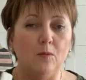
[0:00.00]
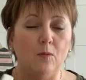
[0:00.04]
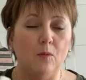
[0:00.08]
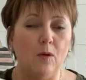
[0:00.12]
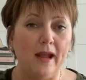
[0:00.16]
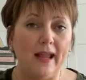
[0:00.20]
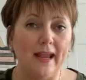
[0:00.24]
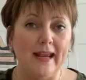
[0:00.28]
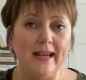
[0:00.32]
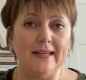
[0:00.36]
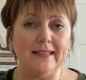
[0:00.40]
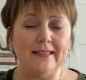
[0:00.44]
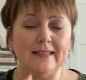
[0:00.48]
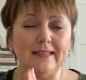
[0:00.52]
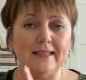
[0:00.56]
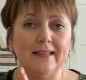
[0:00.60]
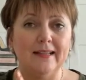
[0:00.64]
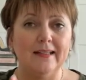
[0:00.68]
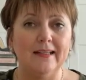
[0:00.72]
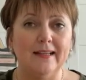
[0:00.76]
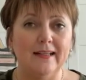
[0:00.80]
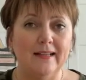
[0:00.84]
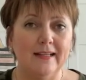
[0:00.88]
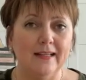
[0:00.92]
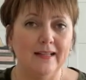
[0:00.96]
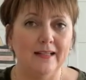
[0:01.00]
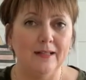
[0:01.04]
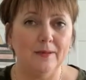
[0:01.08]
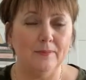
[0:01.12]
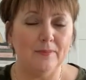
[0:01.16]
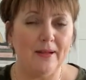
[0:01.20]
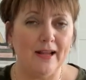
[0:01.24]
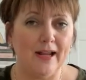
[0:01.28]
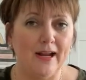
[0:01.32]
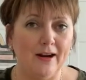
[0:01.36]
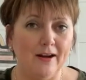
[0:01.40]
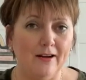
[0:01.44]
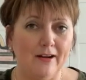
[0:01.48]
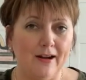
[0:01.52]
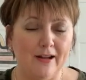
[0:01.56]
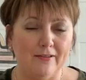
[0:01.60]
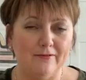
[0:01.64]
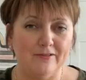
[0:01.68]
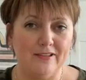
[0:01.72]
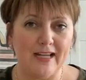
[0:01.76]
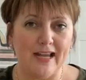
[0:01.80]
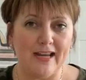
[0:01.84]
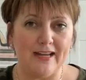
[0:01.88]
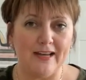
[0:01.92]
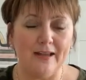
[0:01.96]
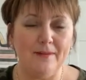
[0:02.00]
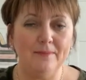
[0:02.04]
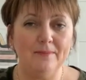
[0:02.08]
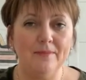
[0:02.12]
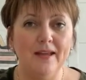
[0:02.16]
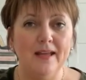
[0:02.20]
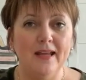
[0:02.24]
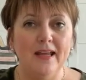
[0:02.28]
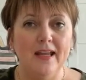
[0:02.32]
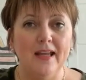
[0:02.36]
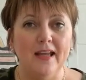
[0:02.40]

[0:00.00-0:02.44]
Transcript: white pair of denim